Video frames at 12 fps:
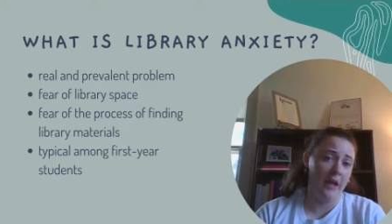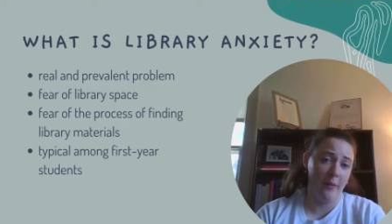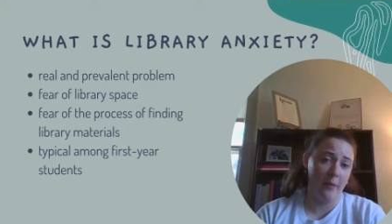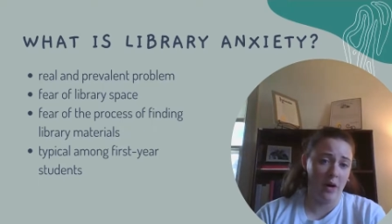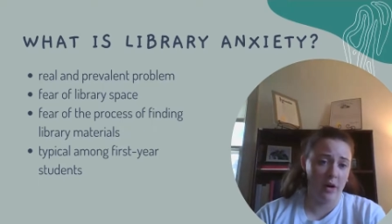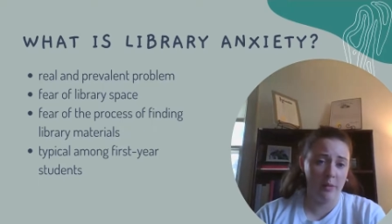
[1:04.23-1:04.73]
of the
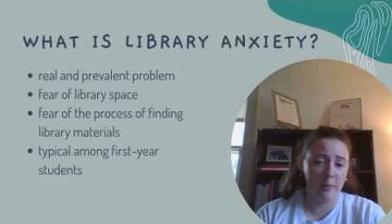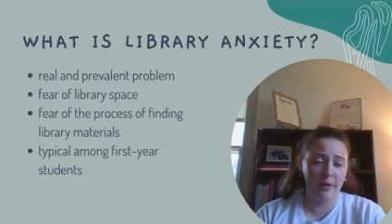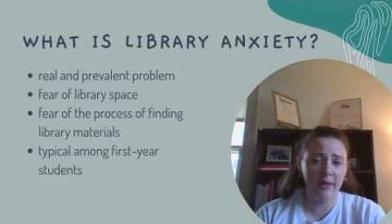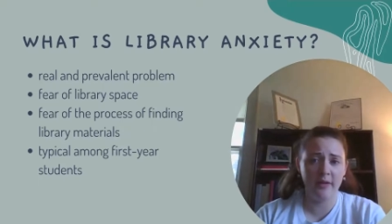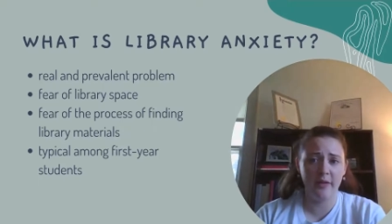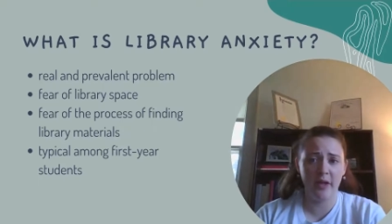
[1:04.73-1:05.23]

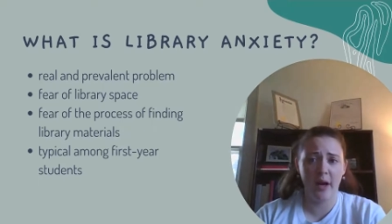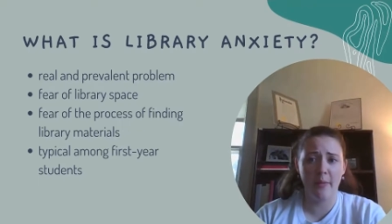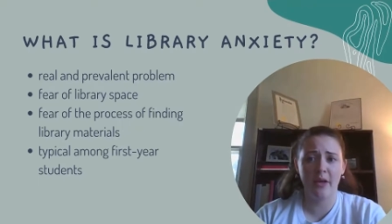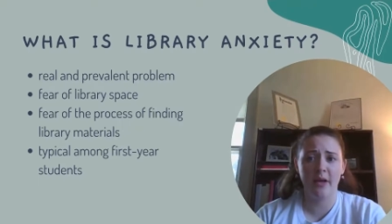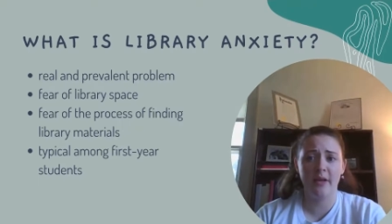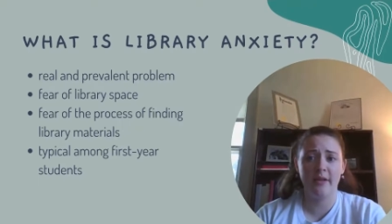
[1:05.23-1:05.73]
library, but this
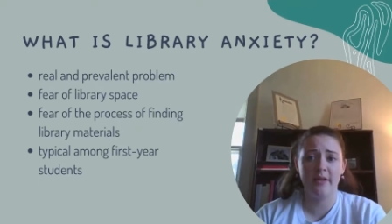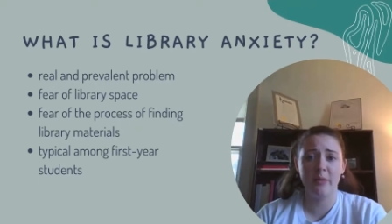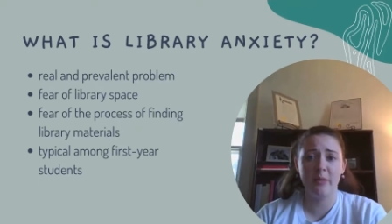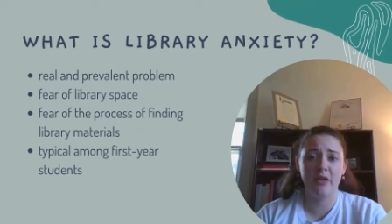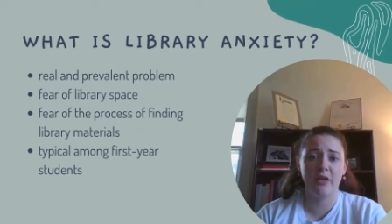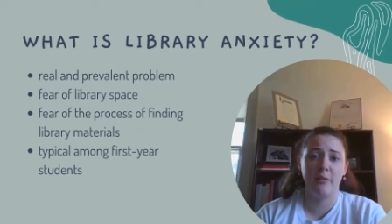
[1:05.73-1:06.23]
phenomenon
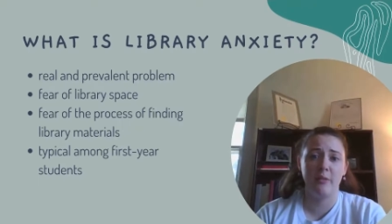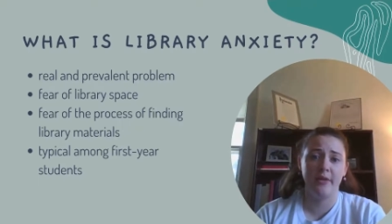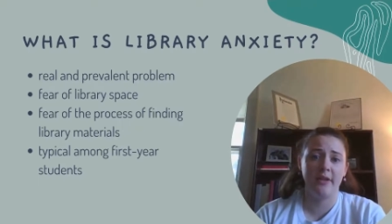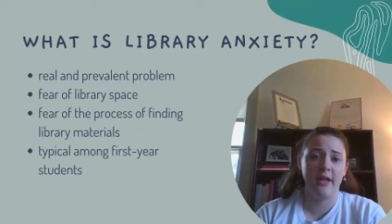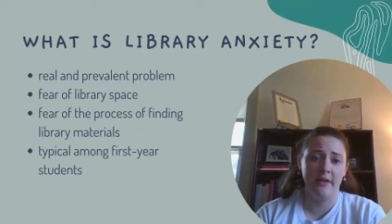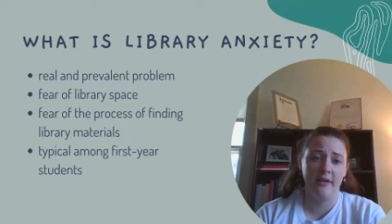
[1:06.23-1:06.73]
is similar to
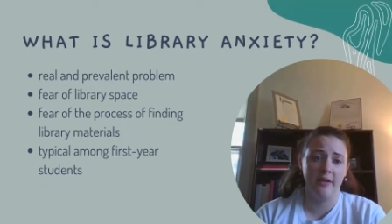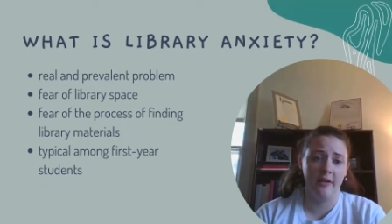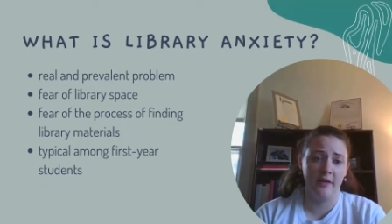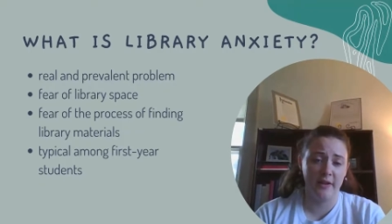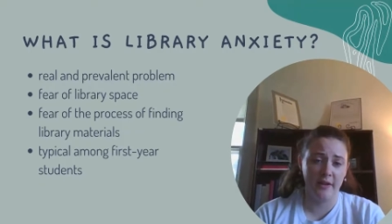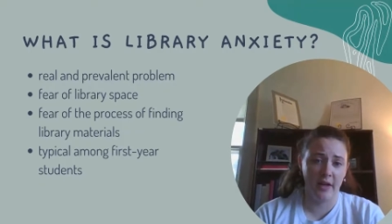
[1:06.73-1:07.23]
most
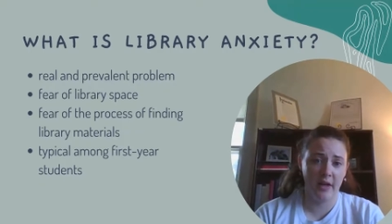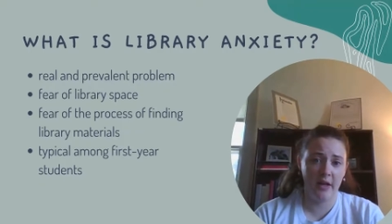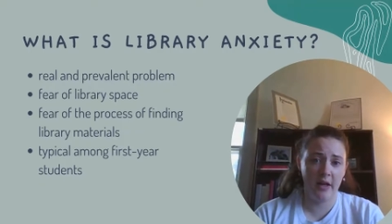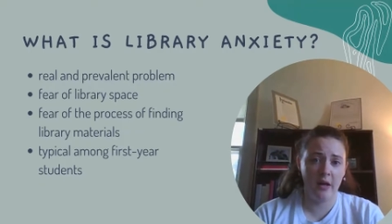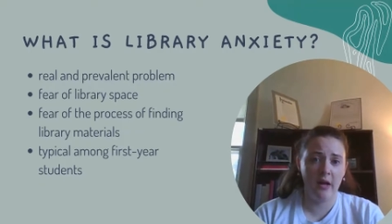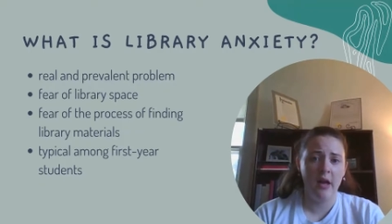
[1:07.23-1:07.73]
cases of
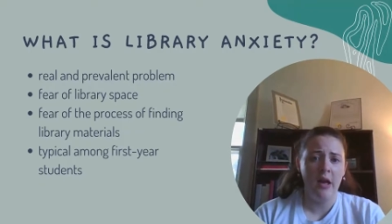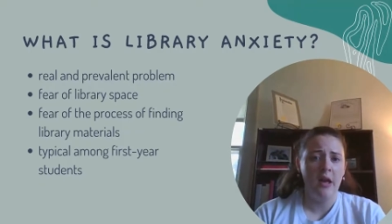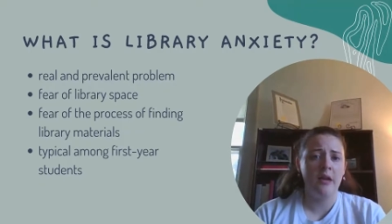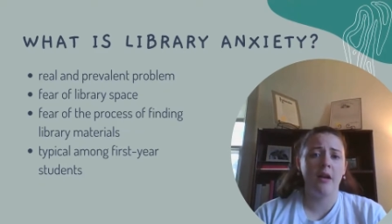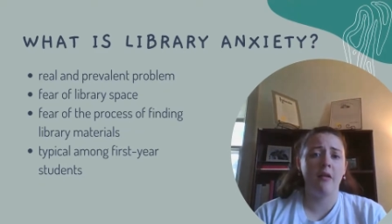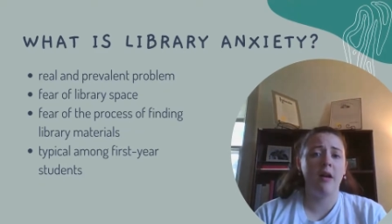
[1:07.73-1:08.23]
anxiety.
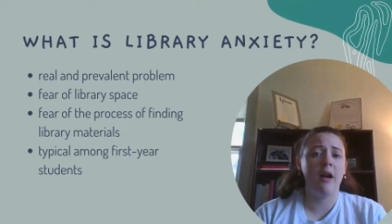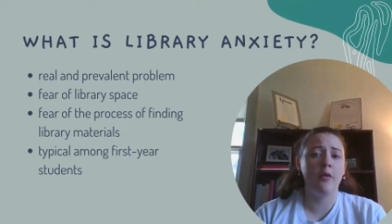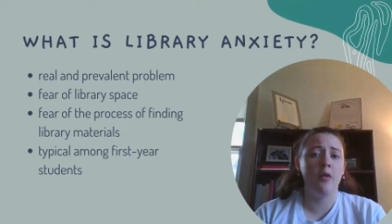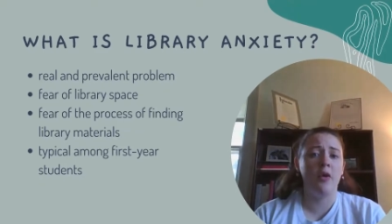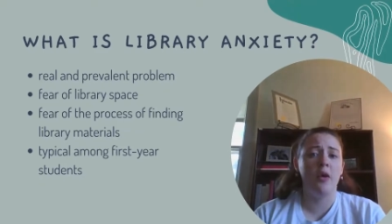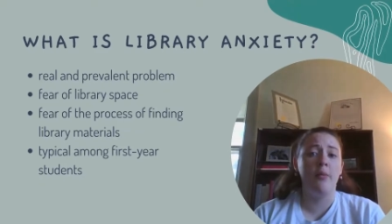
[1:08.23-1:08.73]
Now,
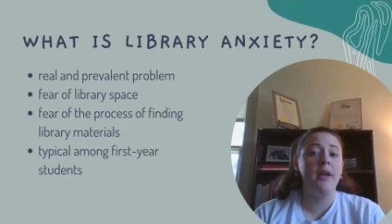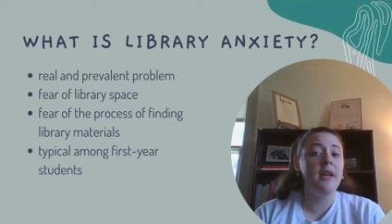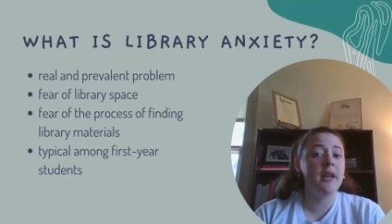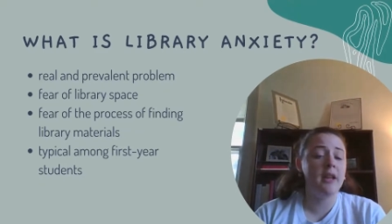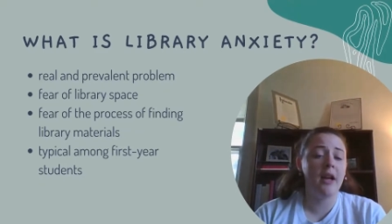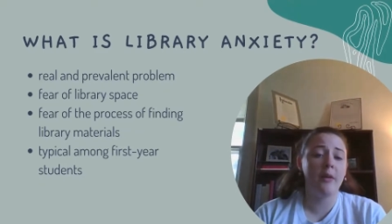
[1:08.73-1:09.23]
I've grown up
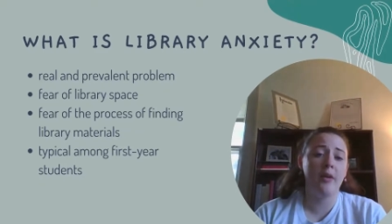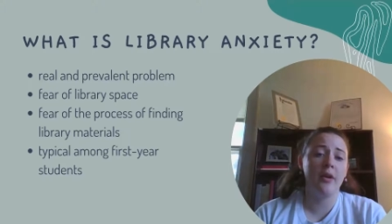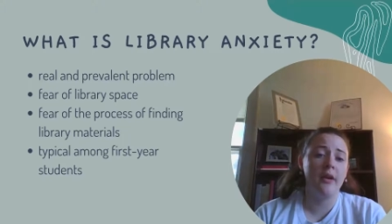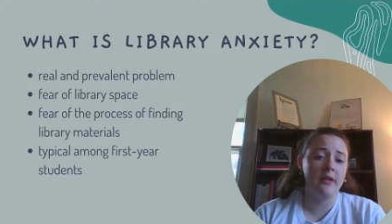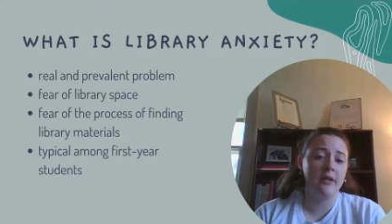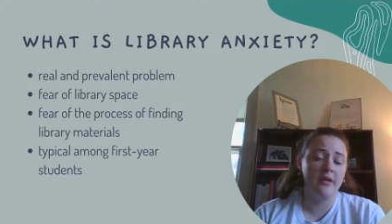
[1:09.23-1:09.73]
being in
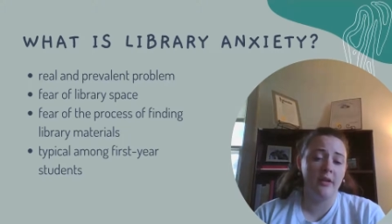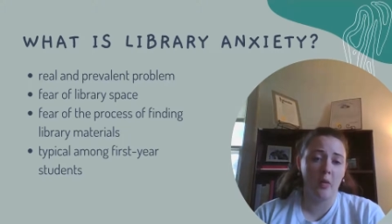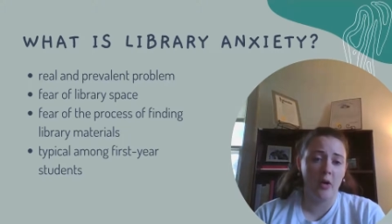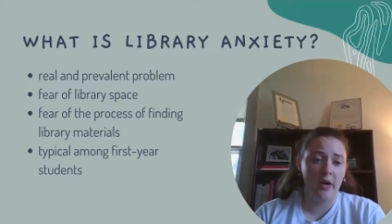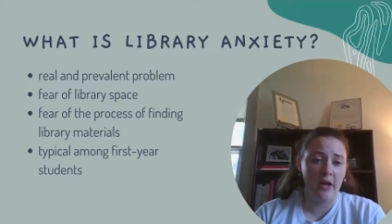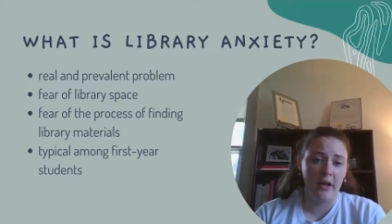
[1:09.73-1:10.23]
libraries,
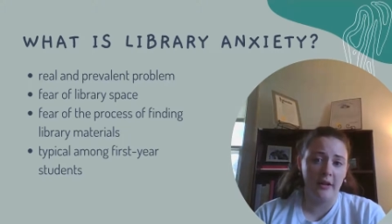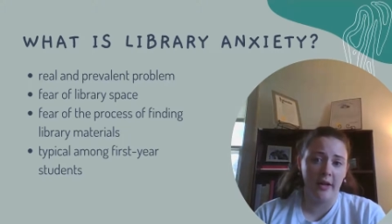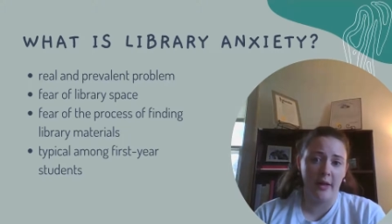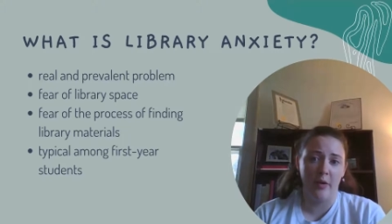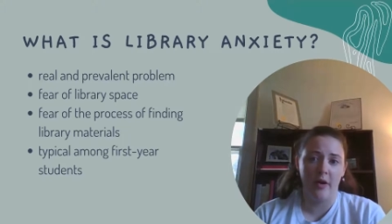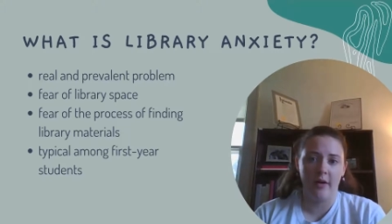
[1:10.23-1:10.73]
working
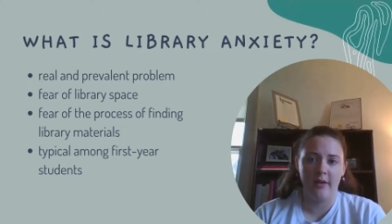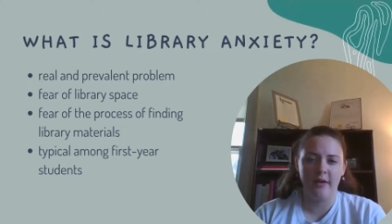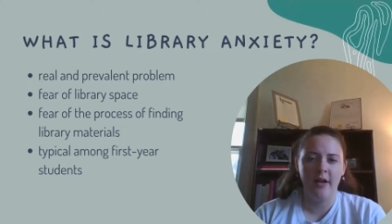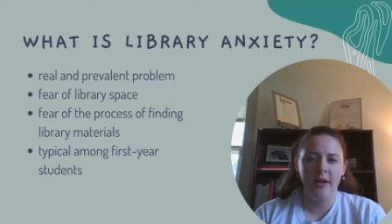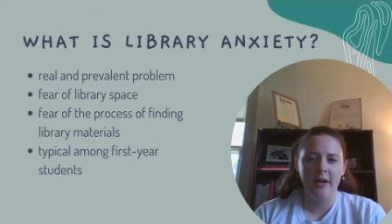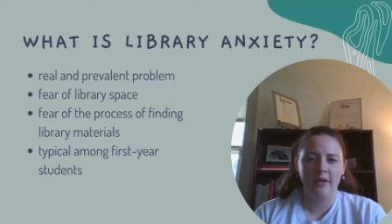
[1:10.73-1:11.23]
in
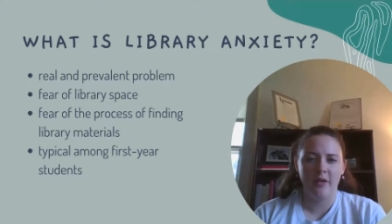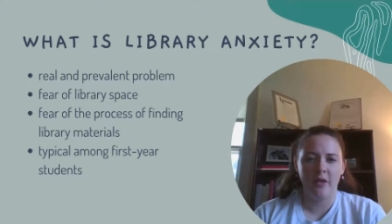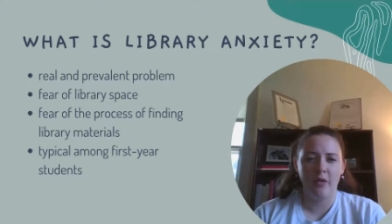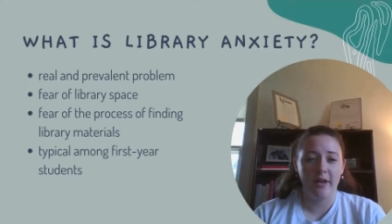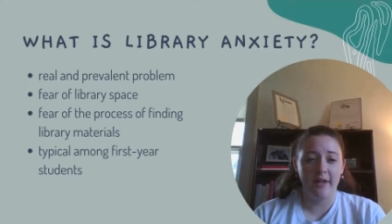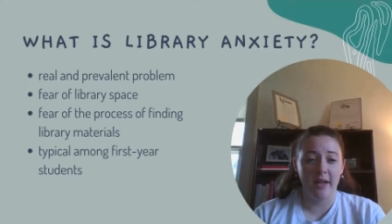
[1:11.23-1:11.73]
libraries,
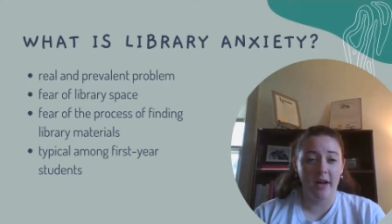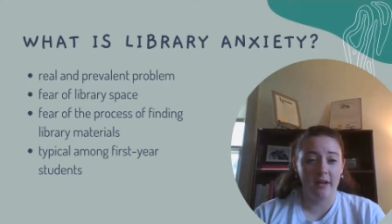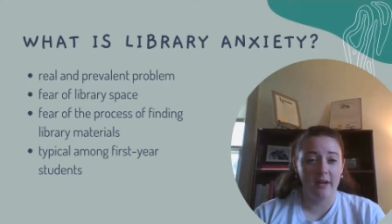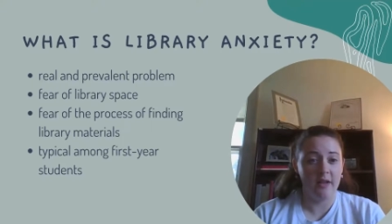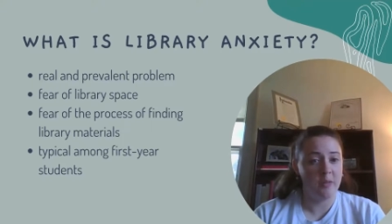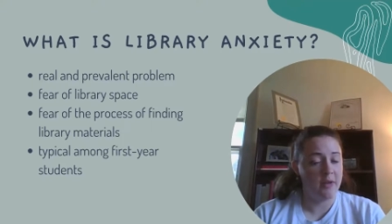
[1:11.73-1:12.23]
so I don't
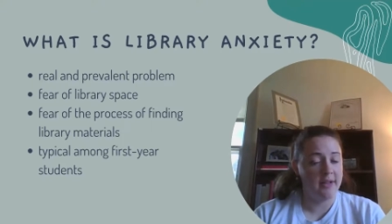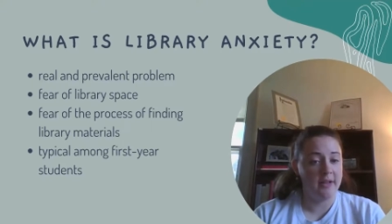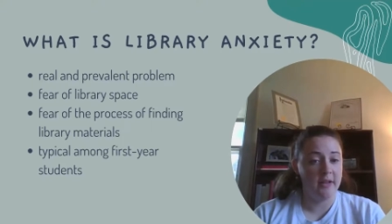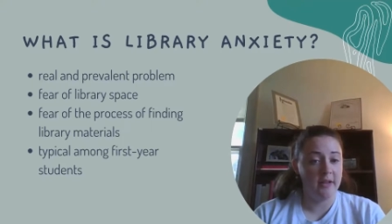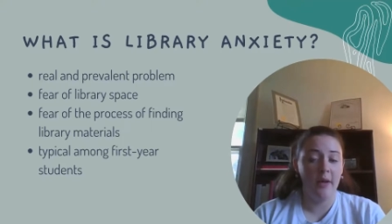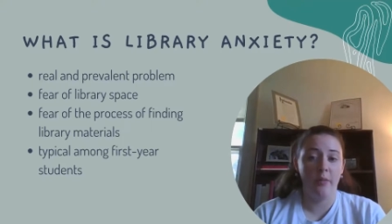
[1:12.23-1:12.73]
exactly
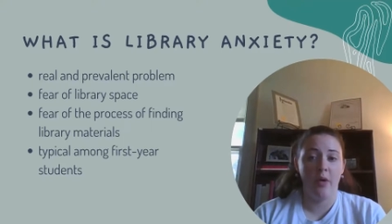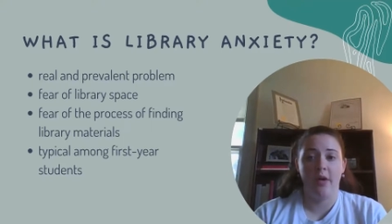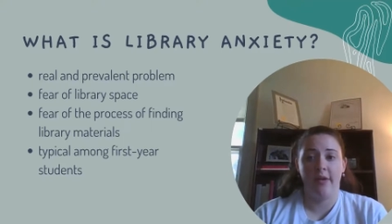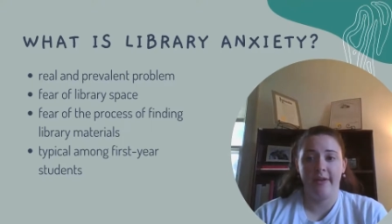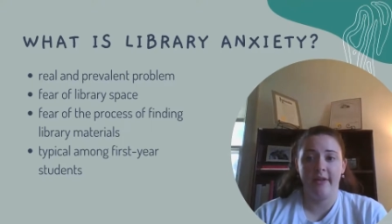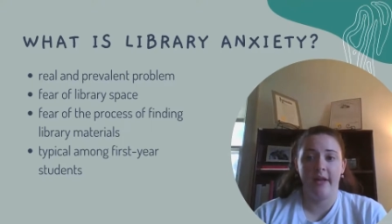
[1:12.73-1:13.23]
experience
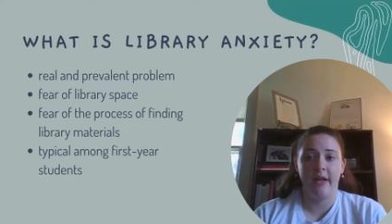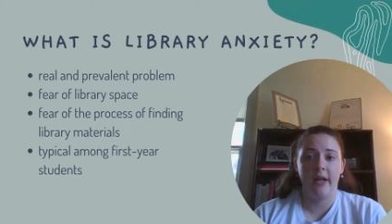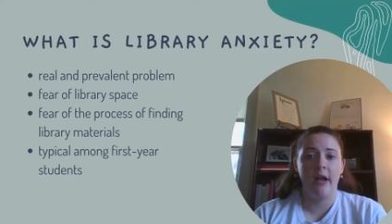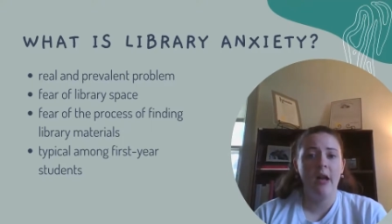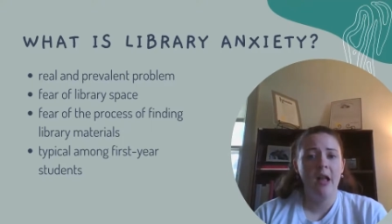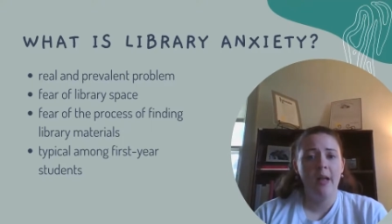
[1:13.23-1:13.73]
library
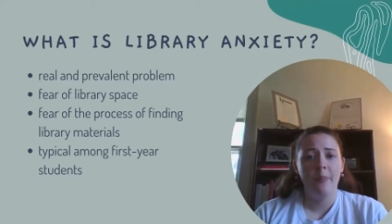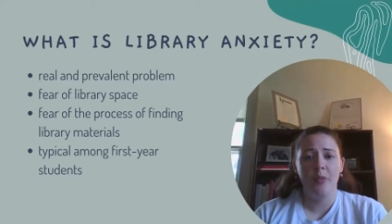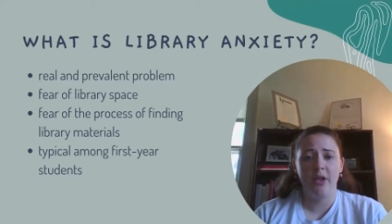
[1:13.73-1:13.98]
anxiety,